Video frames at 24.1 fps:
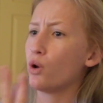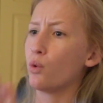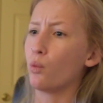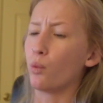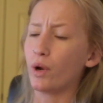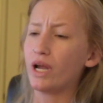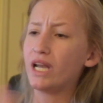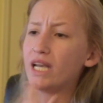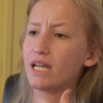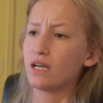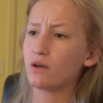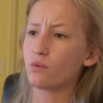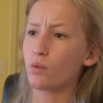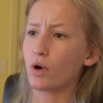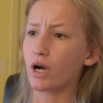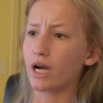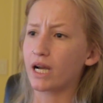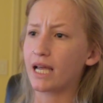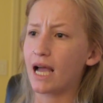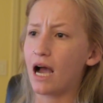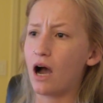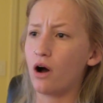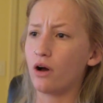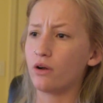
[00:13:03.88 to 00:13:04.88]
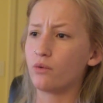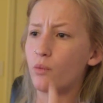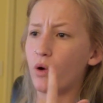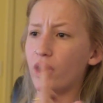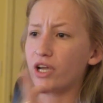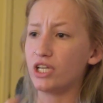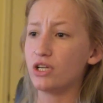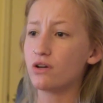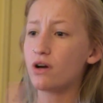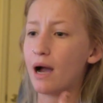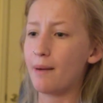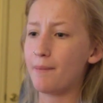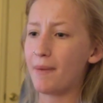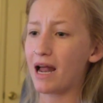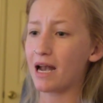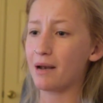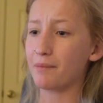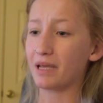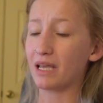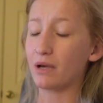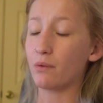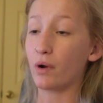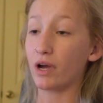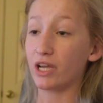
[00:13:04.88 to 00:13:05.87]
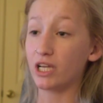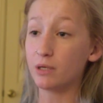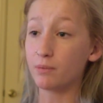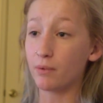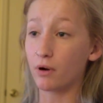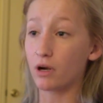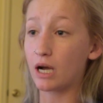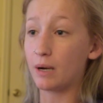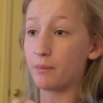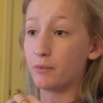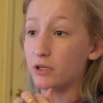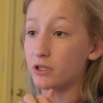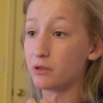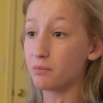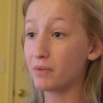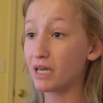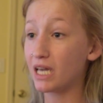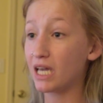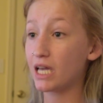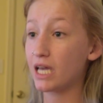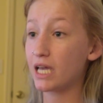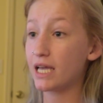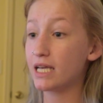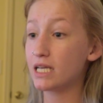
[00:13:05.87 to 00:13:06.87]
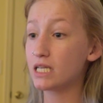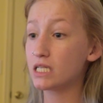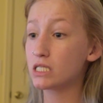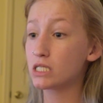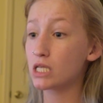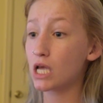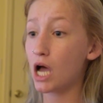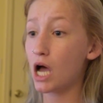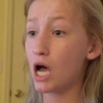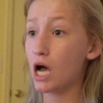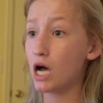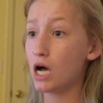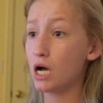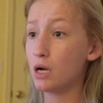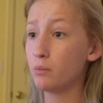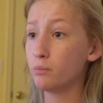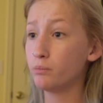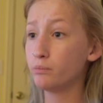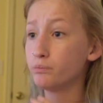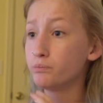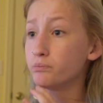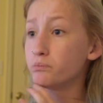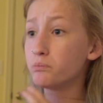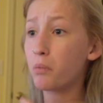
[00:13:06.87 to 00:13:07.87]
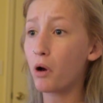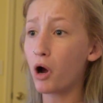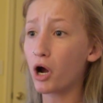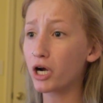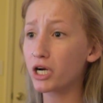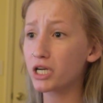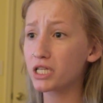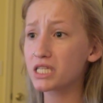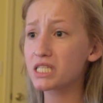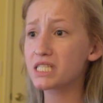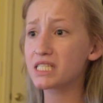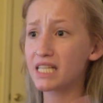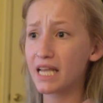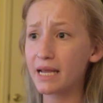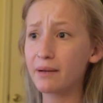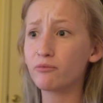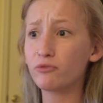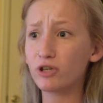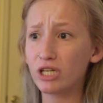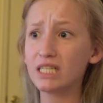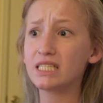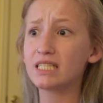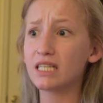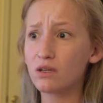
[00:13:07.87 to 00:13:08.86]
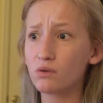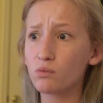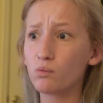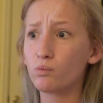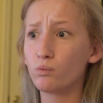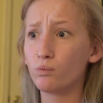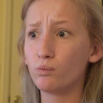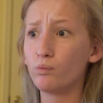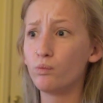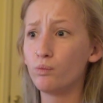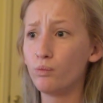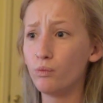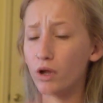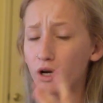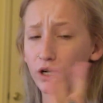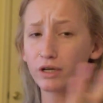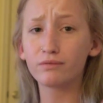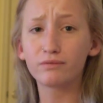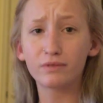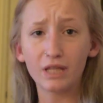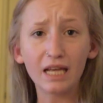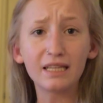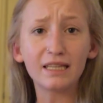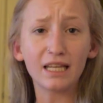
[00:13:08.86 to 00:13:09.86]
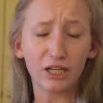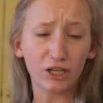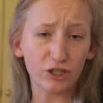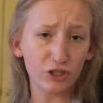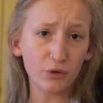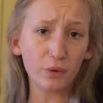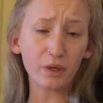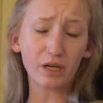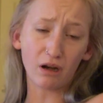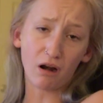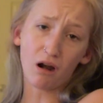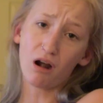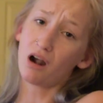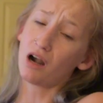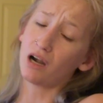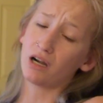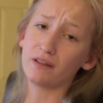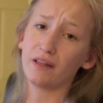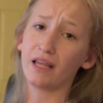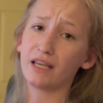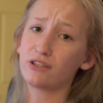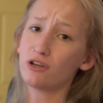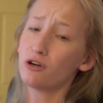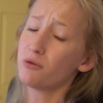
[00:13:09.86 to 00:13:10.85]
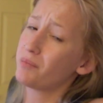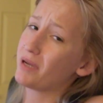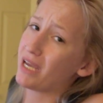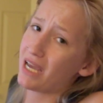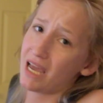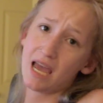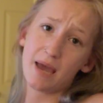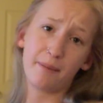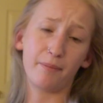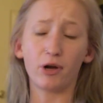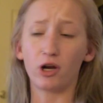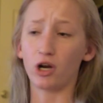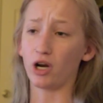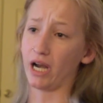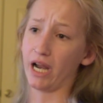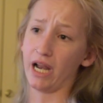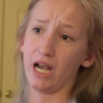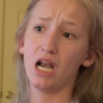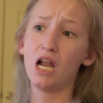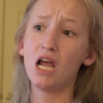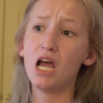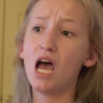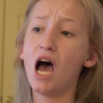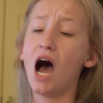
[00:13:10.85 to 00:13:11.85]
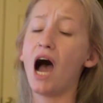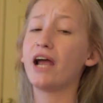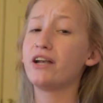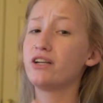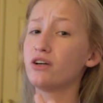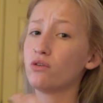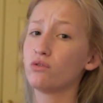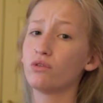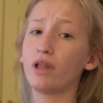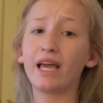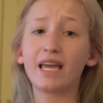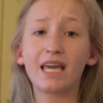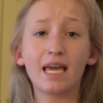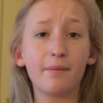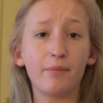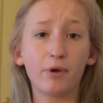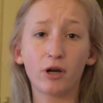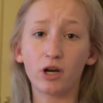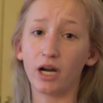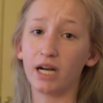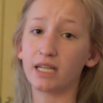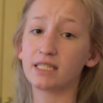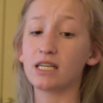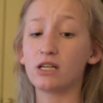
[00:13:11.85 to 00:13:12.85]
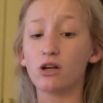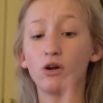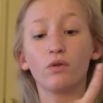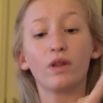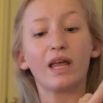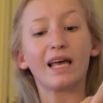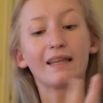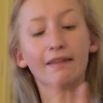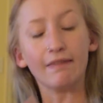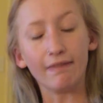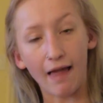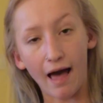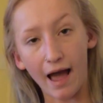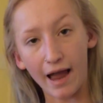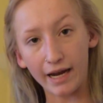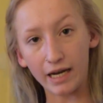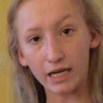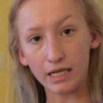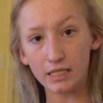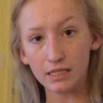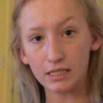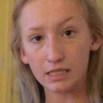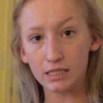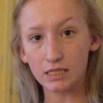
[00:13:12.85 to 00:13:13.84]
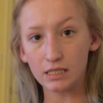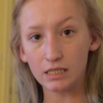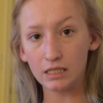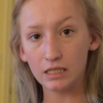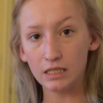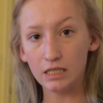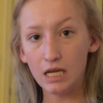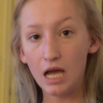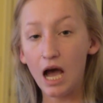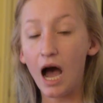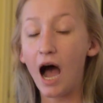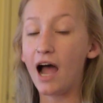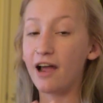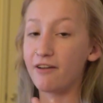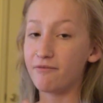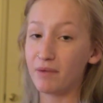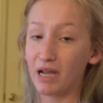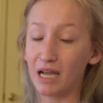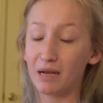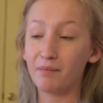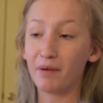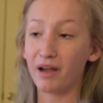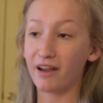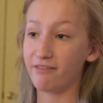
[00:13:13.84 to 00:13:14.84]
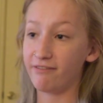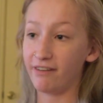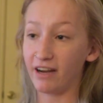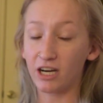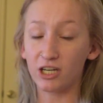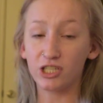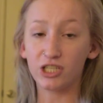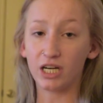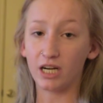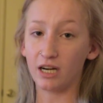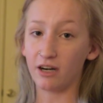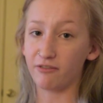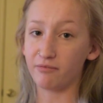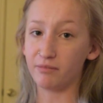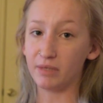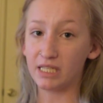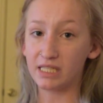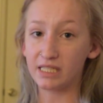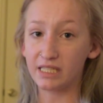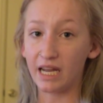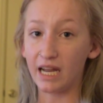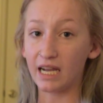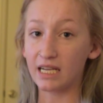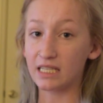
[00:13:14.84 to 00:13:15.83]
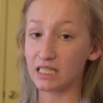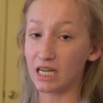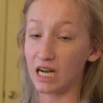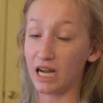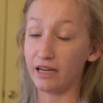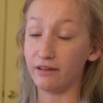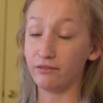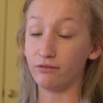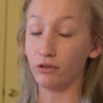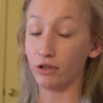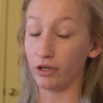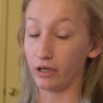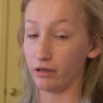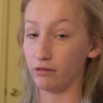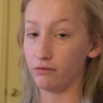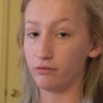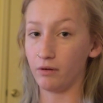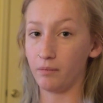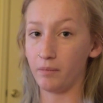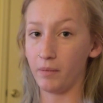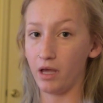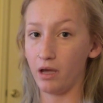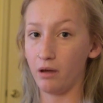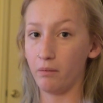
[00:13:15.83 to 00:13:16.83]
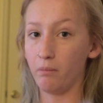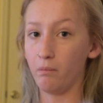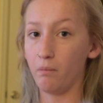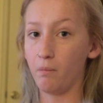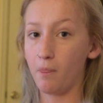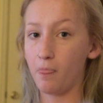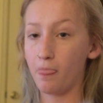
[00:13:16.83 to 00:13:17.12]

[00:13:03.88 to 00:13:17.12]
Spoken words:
we didn't work out and why you got mad at me and why you broke up with me is, part of the same reason or thing that you're doing to her. Like, don't be a hypocrite. I don't like hypocrites. I don't like liars. I've made my fair share of mistakes, and I have learned from them.